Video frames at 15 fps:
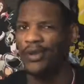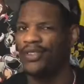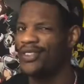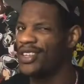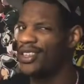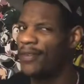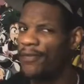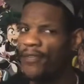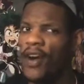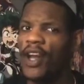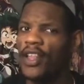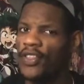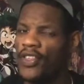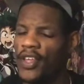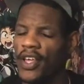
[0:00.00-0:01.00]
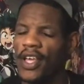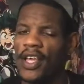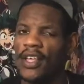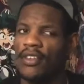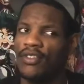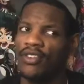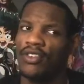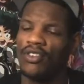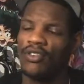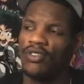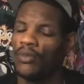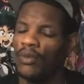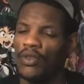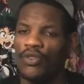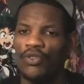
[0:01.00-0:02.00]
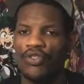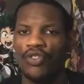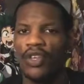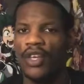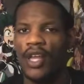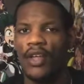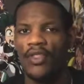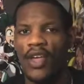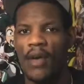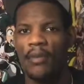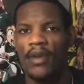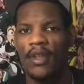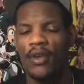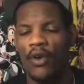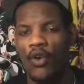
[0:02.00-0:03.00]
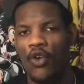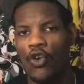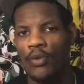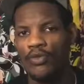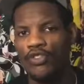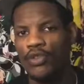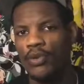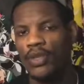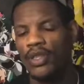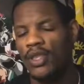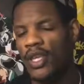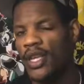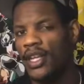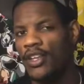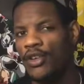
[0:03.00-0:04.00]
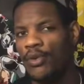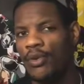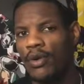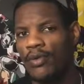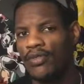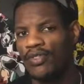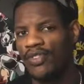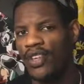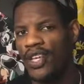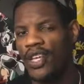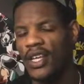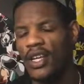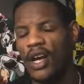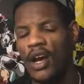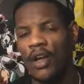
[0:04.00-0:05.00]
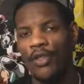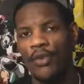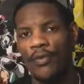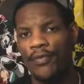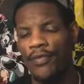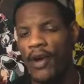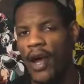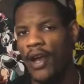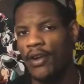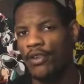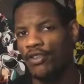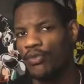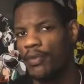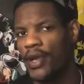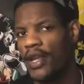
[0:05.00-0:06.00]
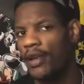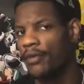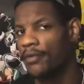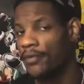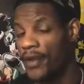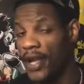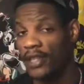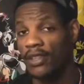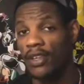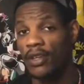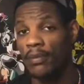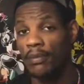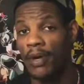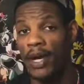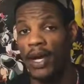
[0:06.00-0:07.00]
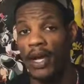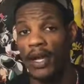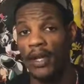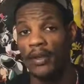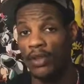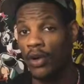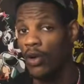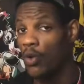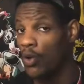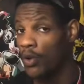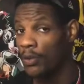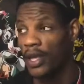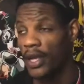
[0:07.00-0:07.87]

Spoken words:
But see, the funny thing is when you send out that many orbs, you would think you would have seen other fighters being affected by the orb.